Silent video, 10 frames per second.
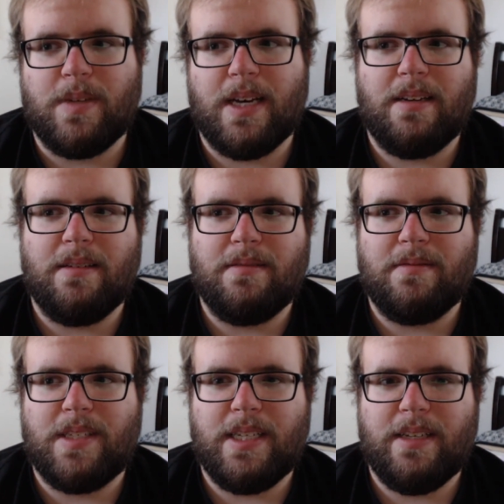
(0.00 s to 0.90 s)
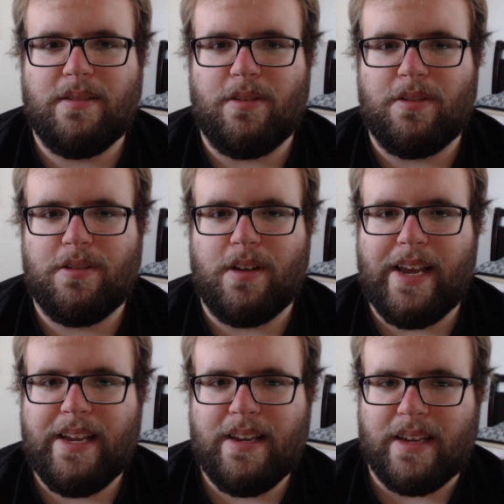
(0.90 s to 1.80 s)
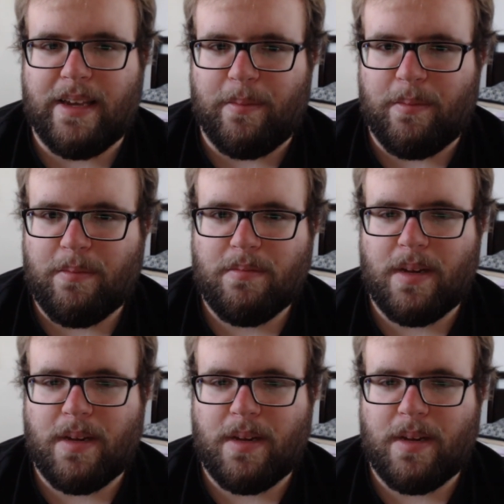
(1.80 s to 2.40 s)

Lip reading: kind of seen her hating him